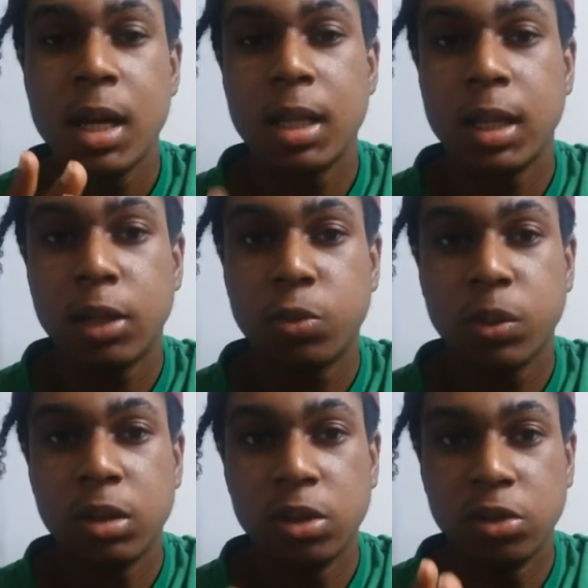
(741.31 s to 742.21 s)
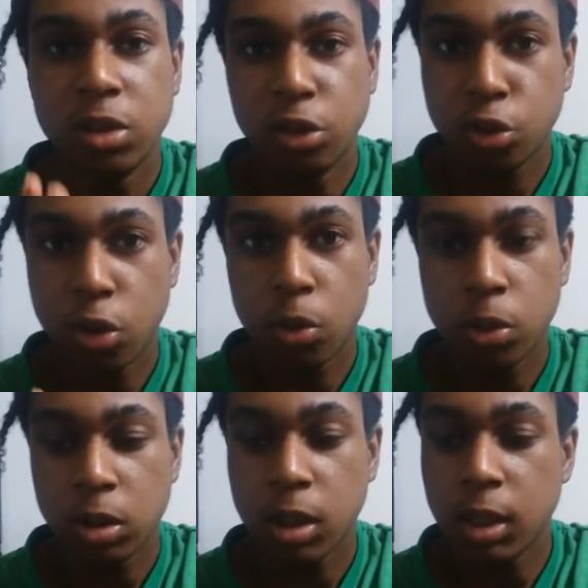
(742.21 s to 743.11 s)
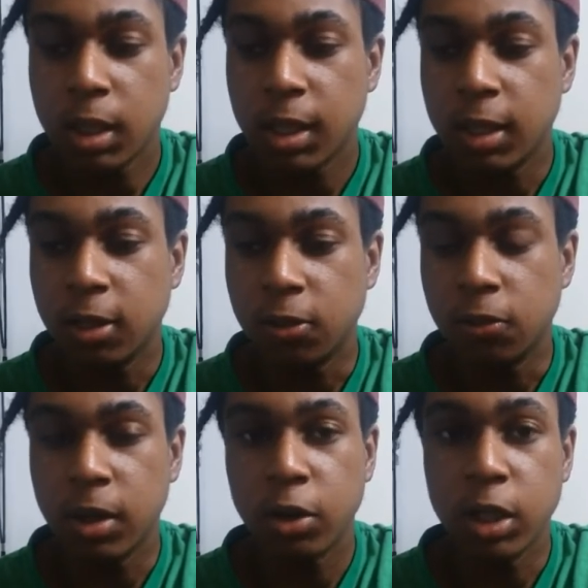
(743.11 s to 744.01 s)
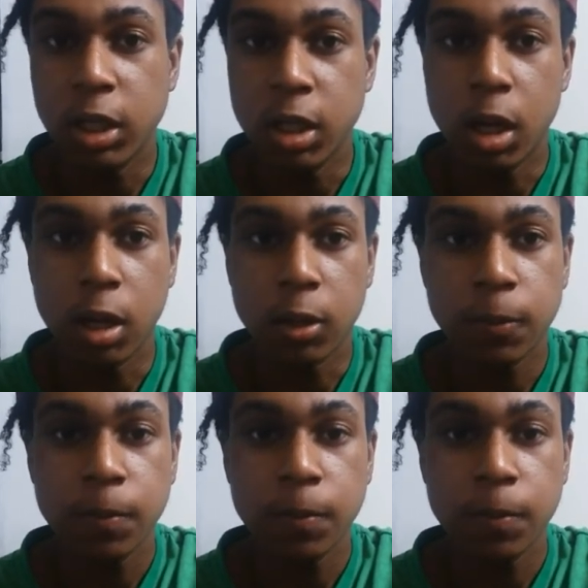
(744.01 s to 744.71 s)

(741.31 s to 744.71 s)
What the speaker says: And that's because this coconut is very young.